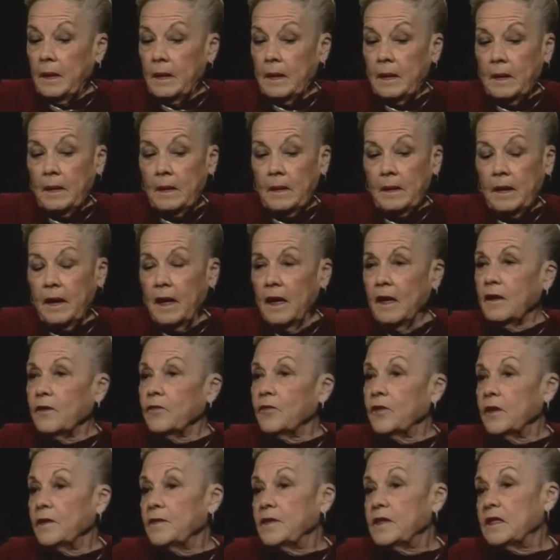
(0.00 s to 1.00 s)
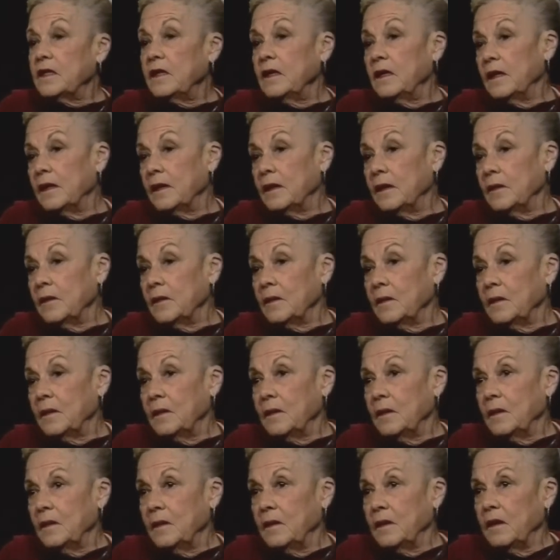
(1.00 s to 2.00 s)
uh, Catherine of Siena,
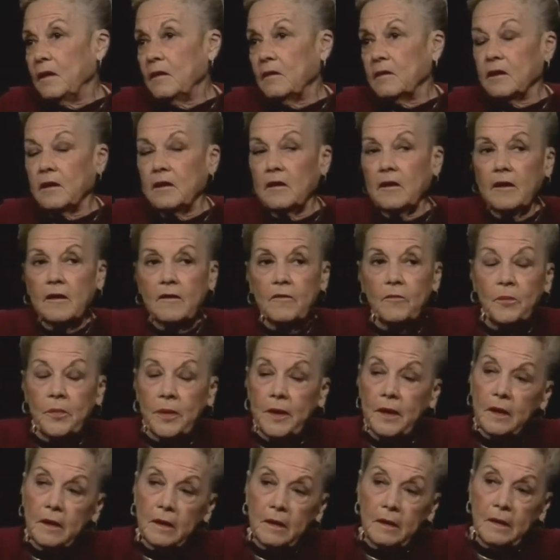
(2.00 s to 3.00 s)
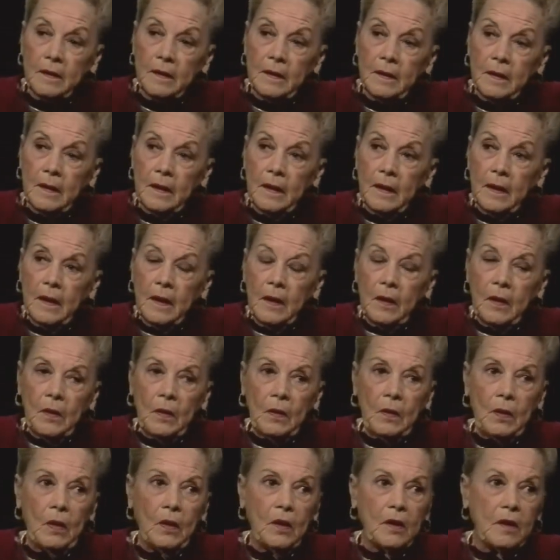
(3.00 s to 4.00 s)
Hildegard of Bingen,
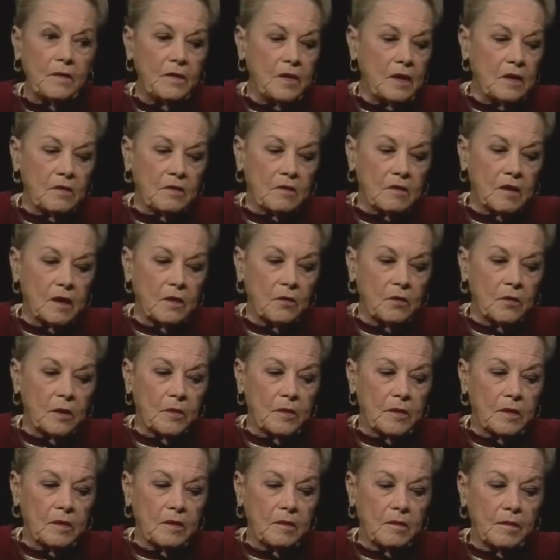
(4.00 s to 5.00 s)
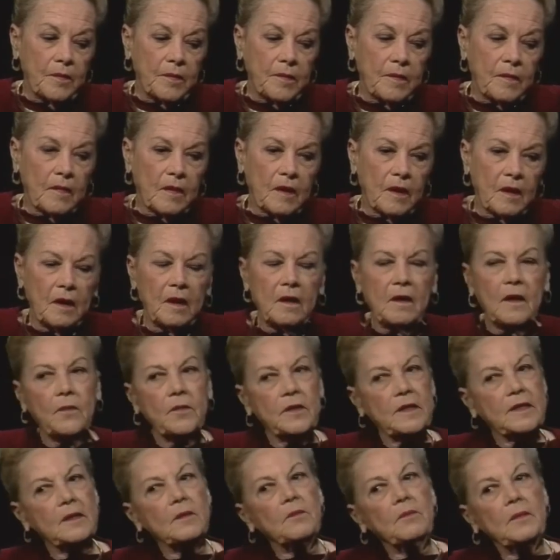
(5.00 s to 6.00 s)
all of these great women, and there were
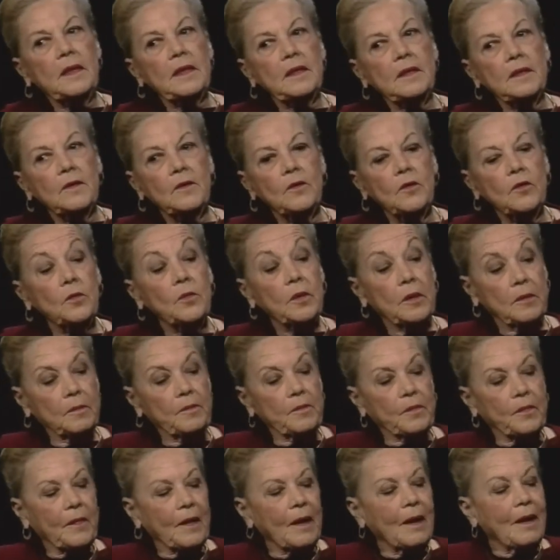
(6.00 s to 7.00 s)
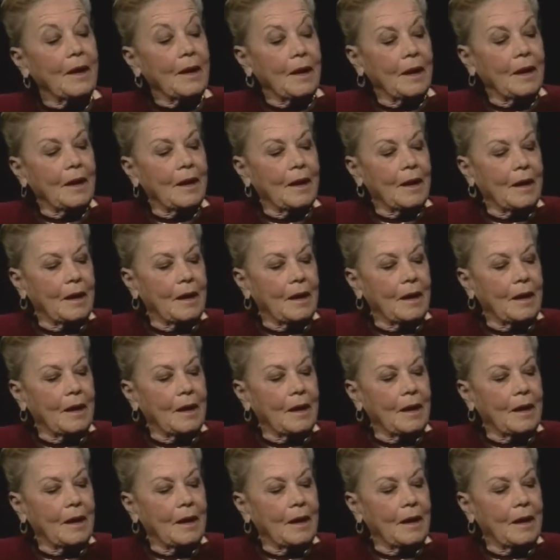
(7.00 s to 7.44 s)
some men too, but mm -hmm.